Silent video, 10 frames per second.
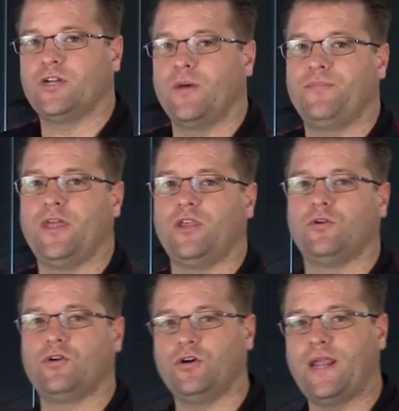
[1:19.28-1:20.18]
up that
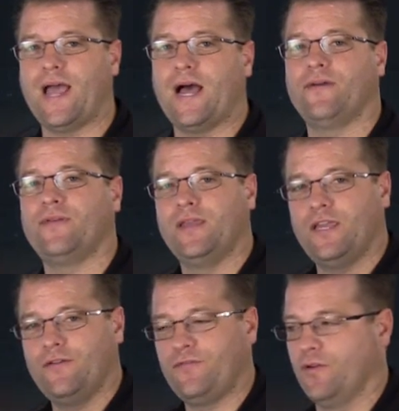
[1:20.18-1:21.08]
you could have
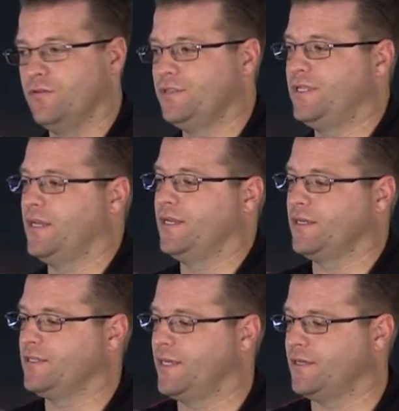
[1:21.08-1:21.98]
if those didn't
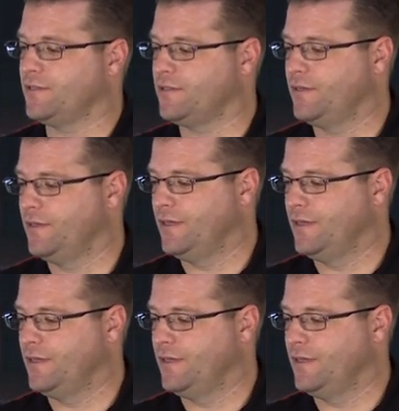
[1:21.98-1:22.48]
exist.